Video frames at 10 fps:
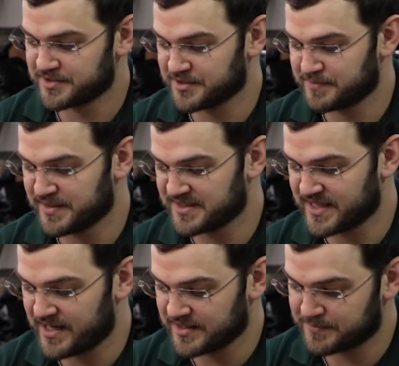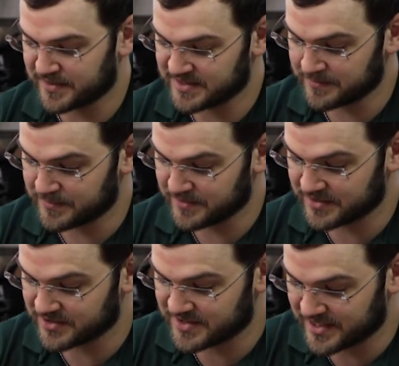those pins out, it's pretty simple.
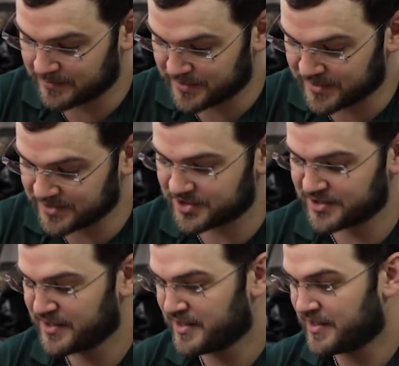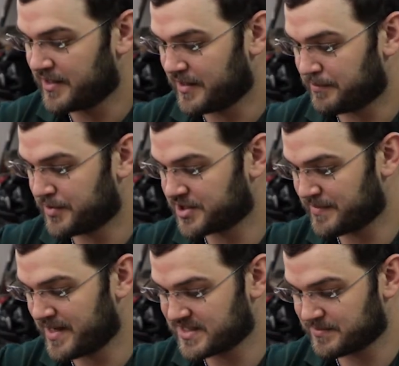You just take your punch and push
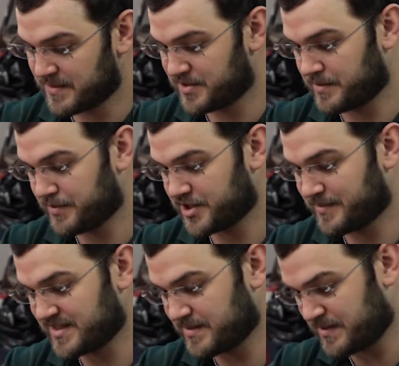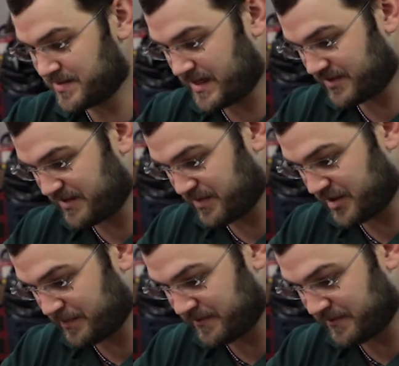them out. Sometimes you can push them out. Sometimes you have to give them a little bit